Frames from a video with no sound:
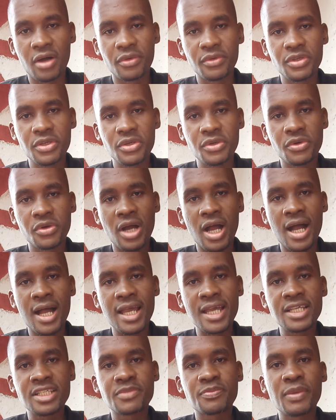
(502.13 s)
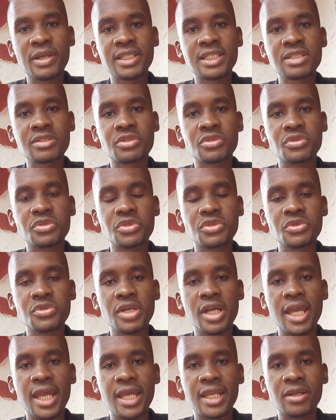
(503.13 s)
you are expected to do
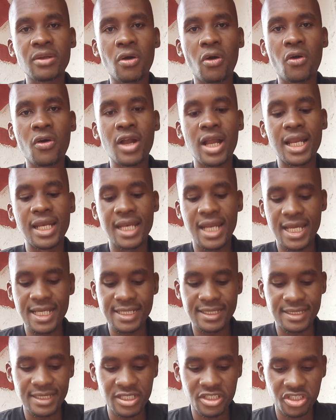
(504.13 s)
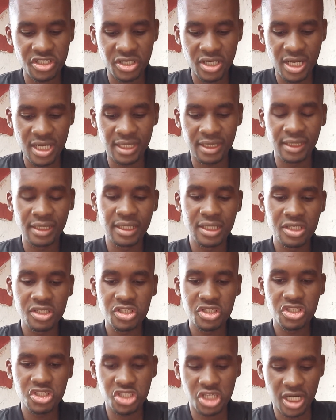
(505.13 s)
an organizational
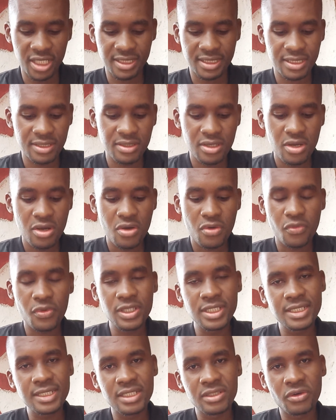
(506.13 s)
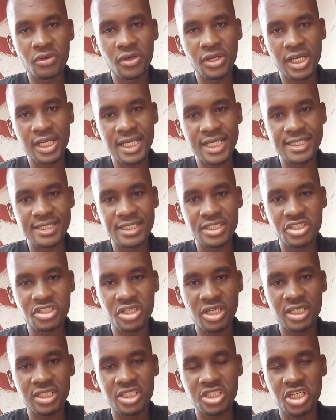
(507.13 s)
chart. What is an
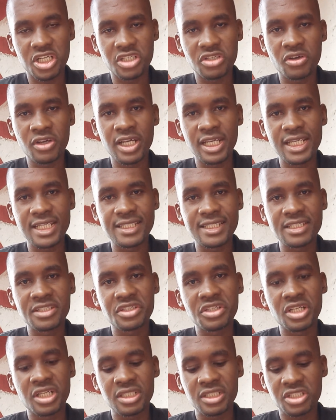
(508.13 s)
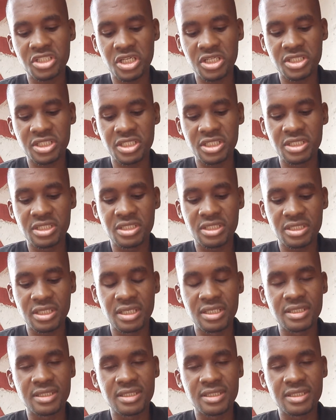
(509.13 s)
organizational chart? Organizational chart, it's